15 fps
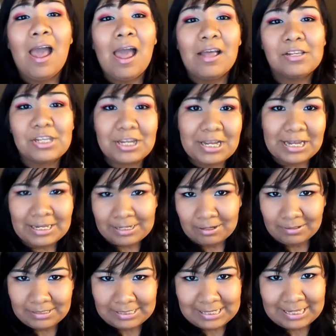so you can
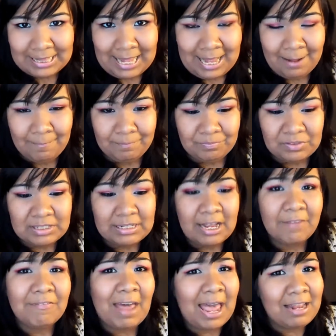see that
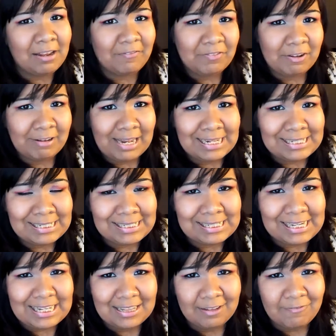stuff. And if you like to
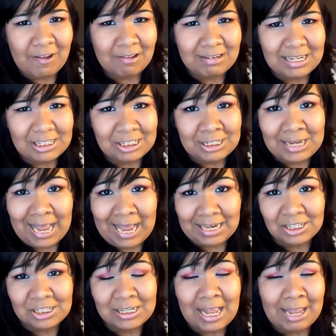see the foundation
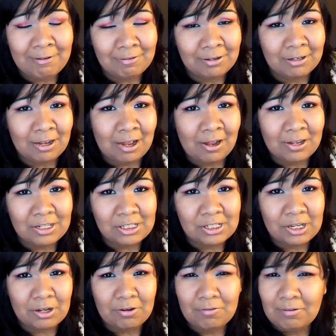action, I would
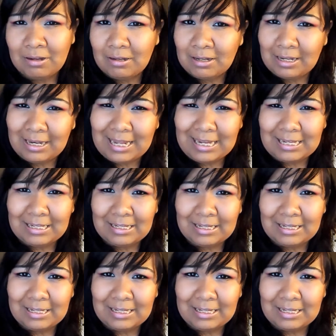also link